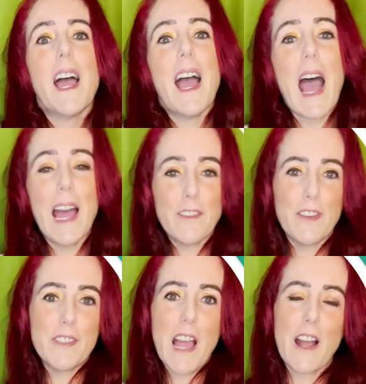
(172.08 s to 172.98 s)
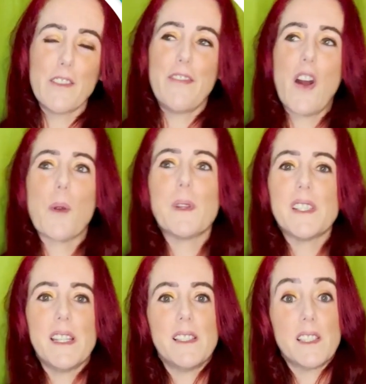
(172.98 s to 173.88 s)
I've even had
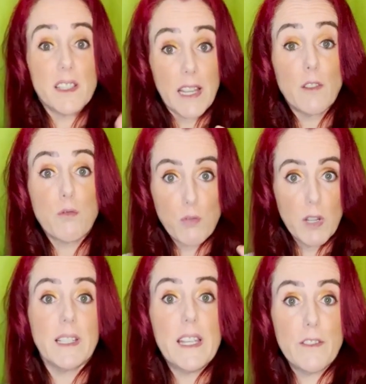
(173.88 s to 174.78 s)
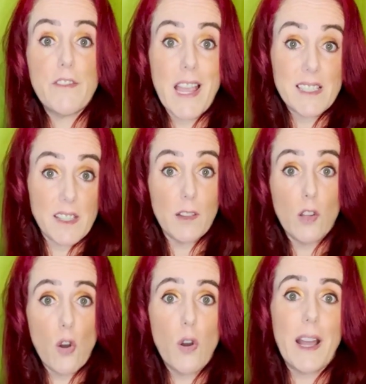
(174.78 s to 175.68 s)
pharmacies like really invest a
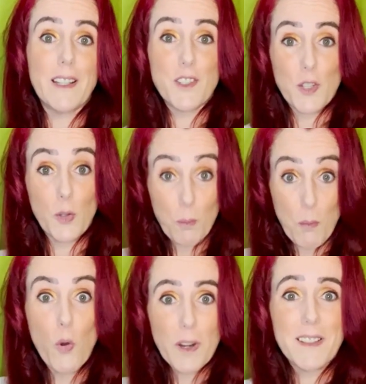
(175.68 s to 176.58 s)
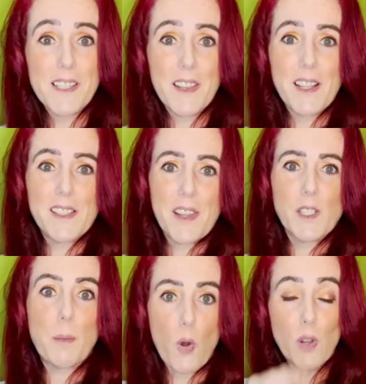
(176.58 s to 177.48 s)
lot into this
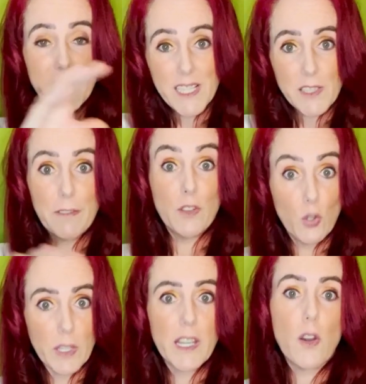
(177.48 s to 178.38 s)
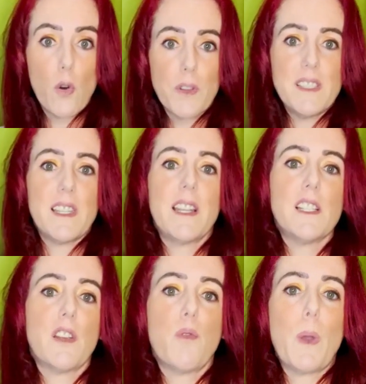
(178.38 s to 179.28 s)
process of looking at all these areas
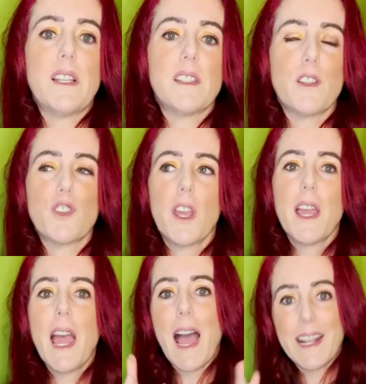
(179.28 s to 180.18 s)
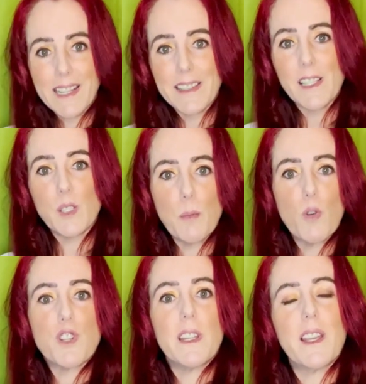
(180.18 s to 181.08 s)
of wastage. And in this
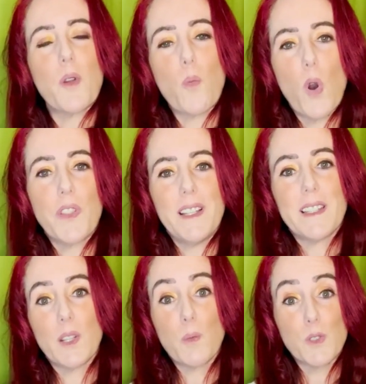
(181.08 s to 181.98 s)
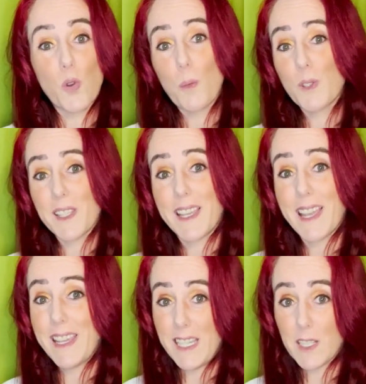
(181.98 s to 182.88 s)
motion area, what they did was almost like a
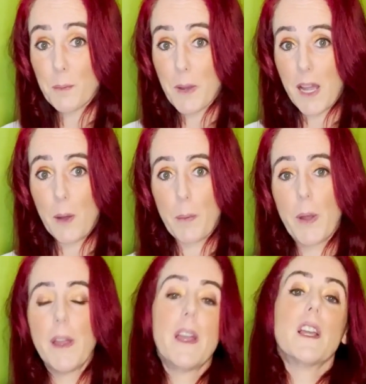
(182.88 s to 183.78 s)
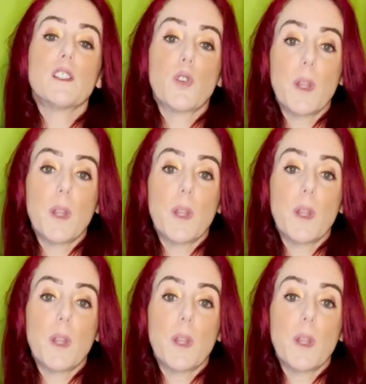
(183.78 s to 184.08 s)
heat map. So they